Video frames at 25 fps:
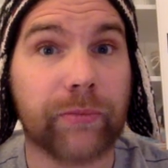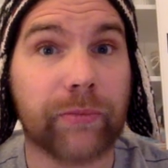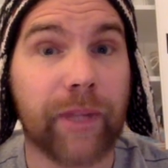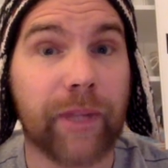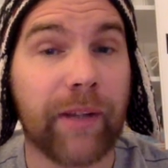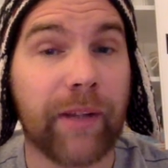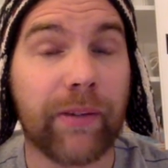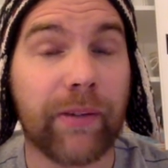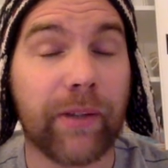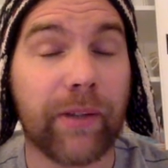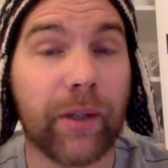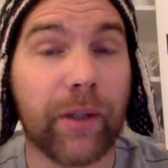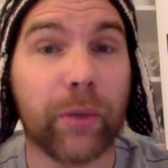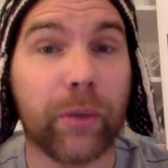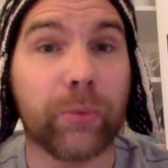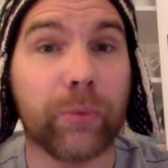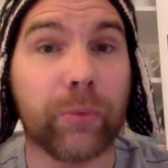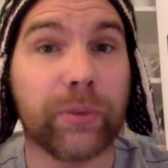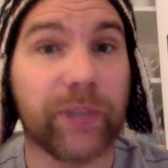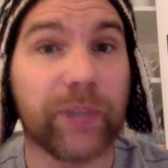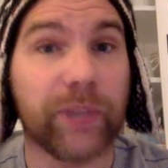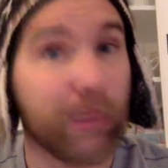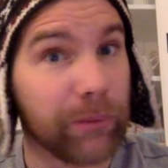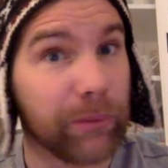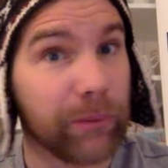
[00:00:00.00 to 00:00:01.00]

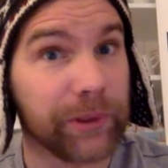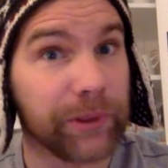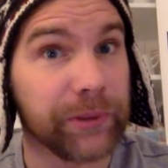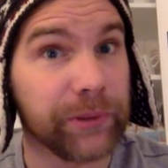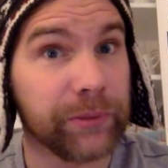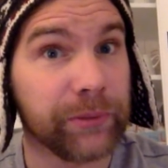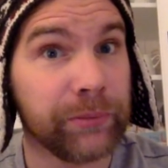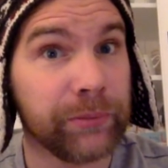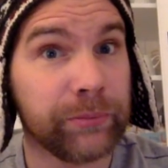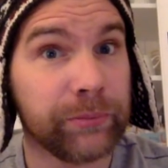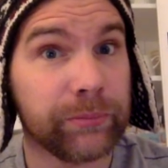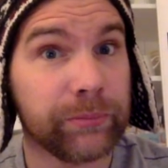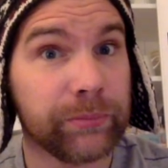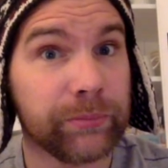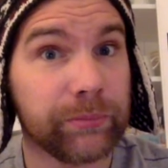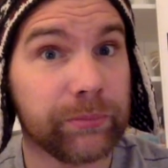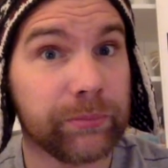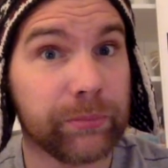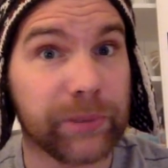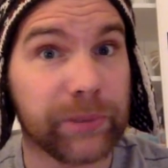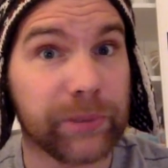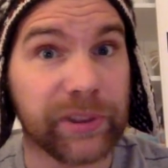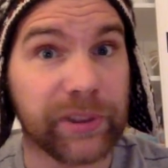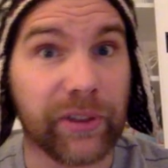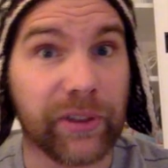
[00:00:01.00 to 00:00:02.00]
S-O-W
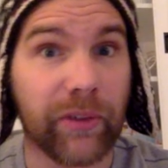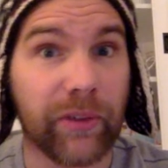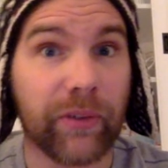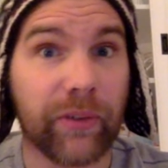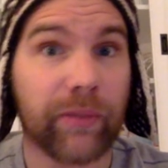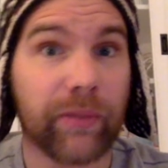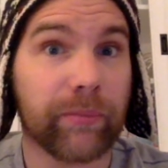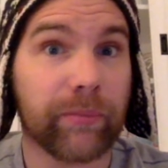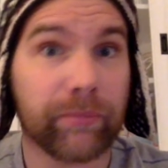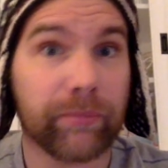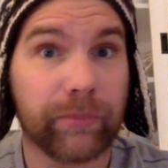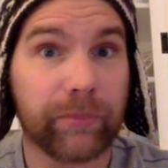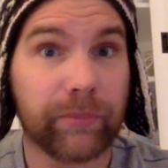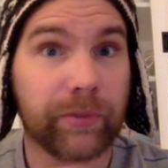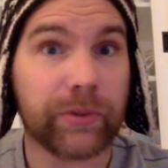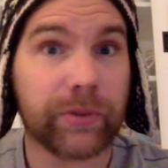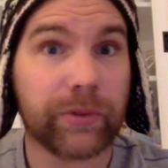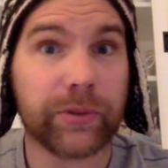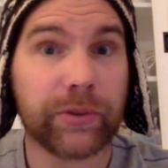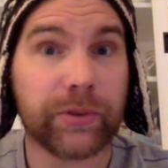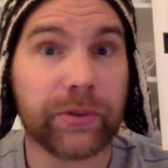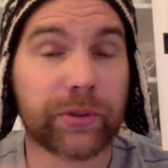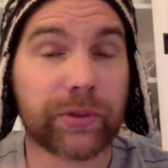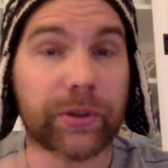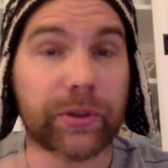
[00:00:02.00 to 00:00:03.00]
means
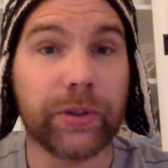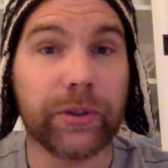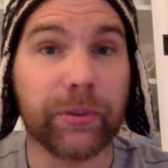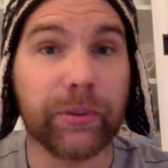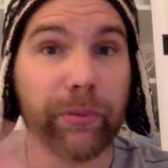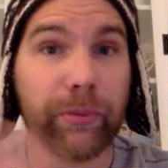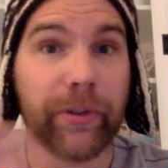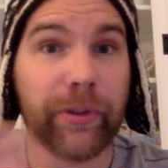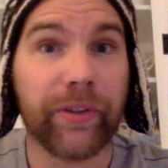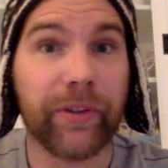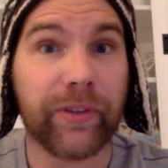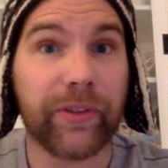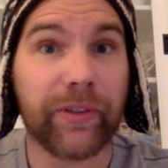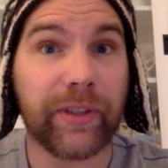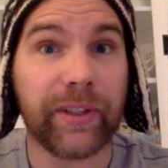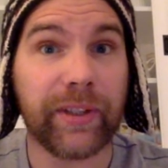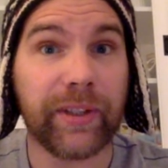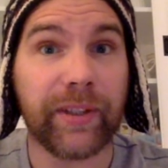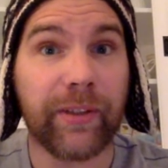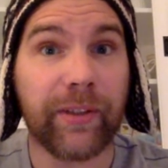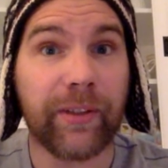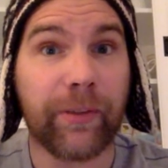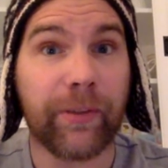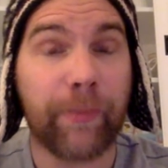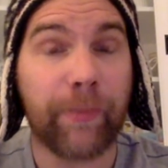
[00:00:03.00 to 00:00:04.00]
to do with the
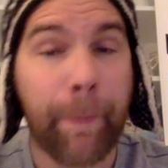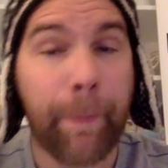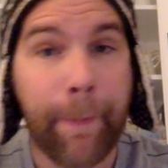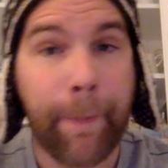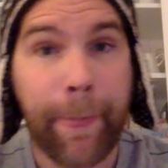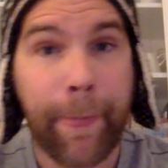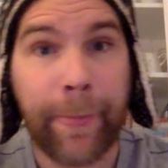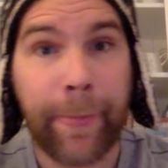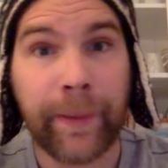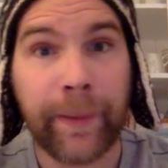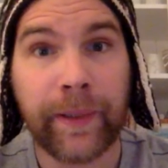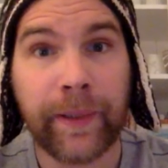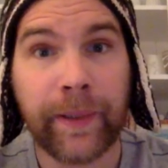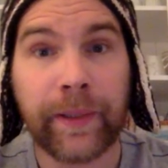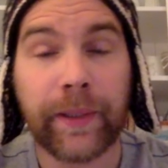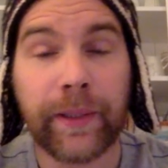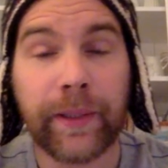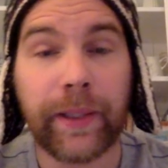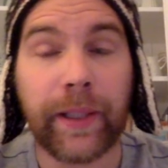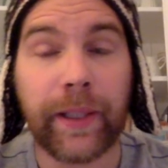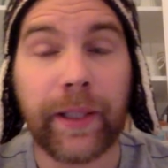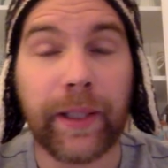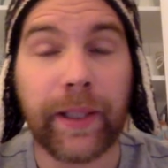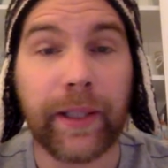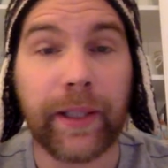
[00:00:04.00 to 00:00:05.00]
seeds,
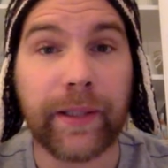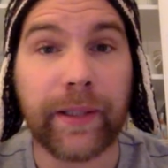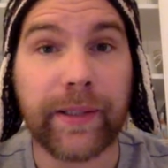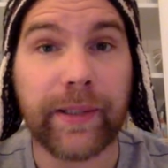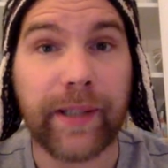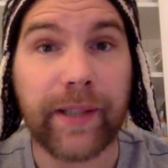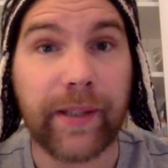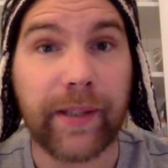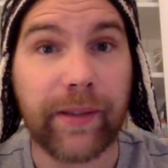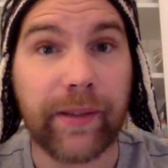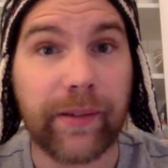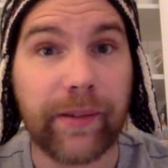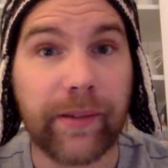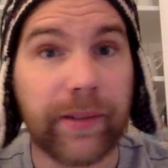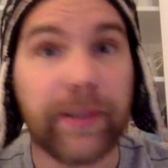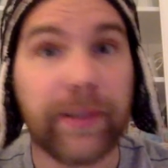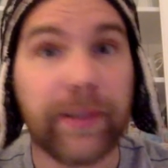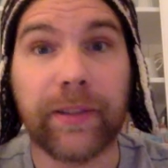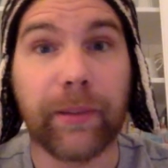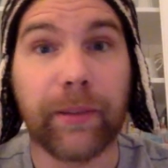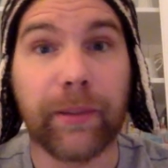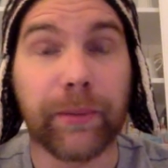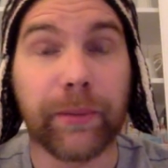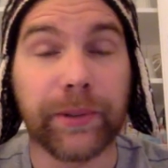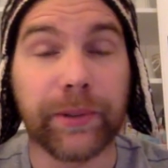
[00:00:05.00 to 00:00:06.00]
and
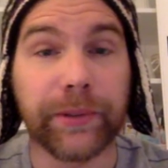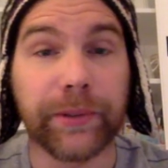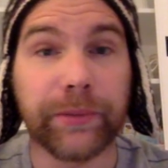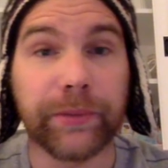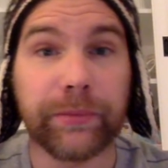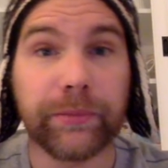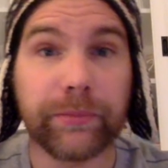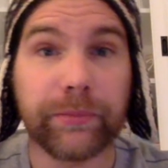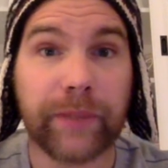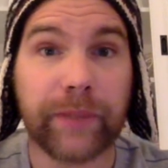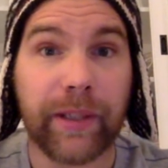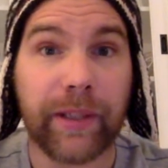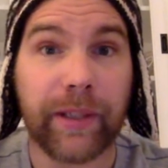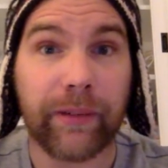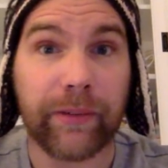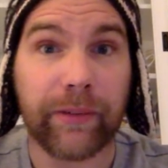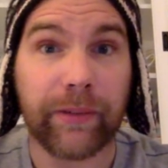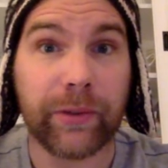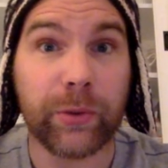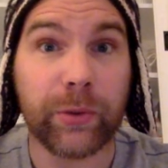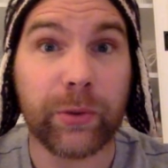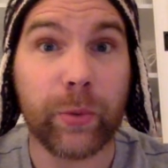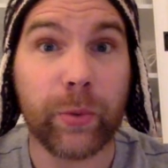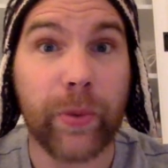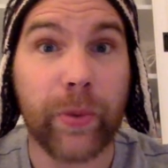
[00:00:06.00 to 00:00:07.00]
S-E-W has to
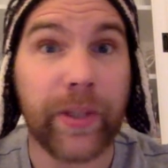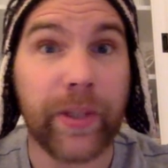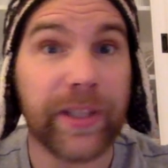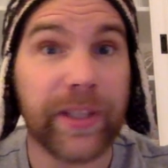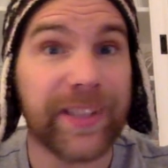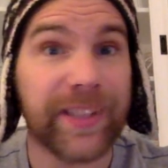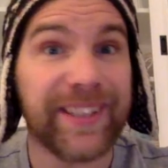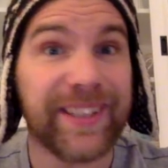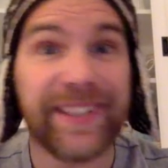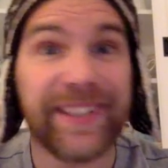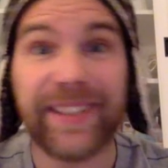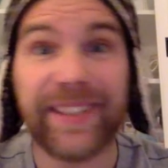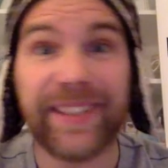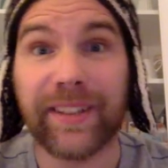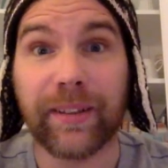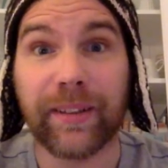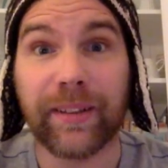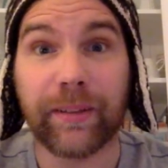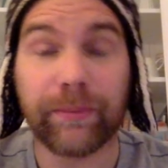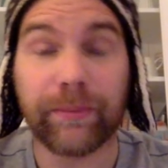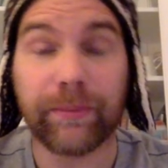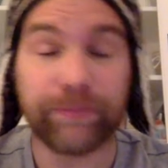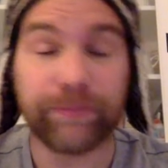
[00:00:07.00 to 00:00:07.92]
do with the needle.